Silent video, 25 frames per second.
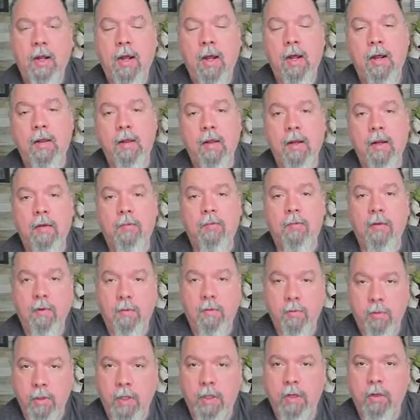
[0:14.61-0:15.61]
I think if you
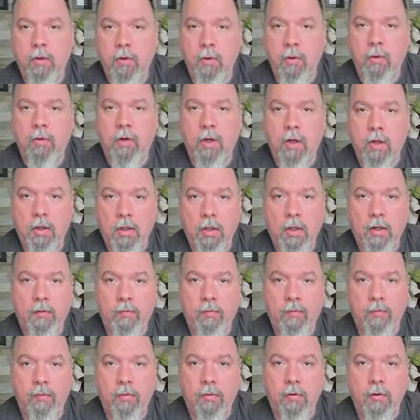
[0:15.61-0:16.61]
create your own online
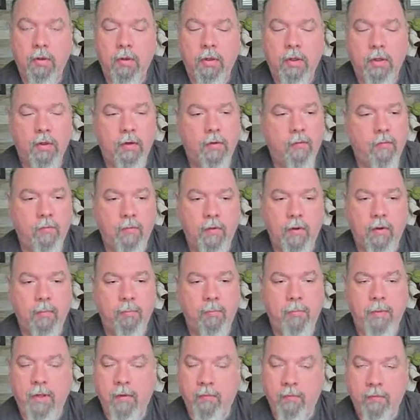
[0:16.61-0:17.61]
store, you can sell
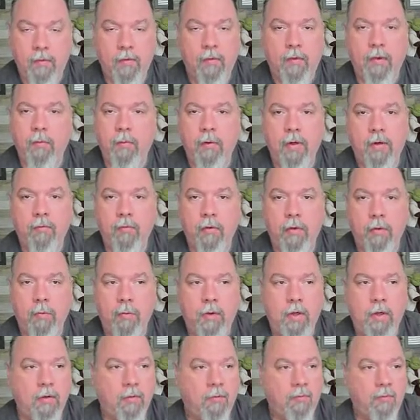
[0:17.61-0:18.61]
basically whatever you
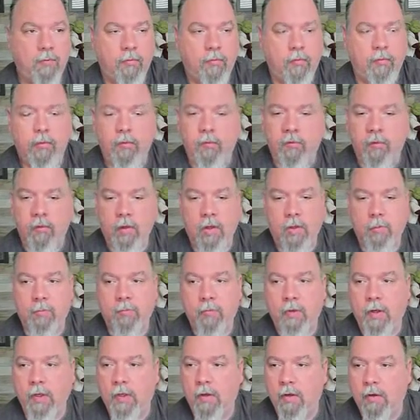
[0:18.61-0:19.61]
want. Just go to
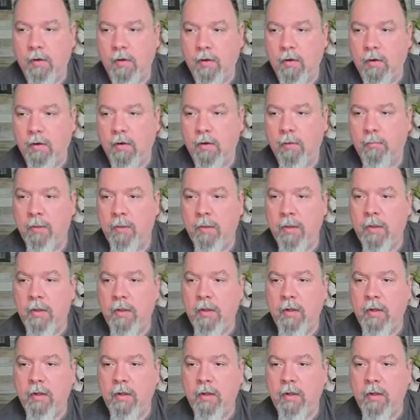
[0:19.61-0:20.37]
shopify.com.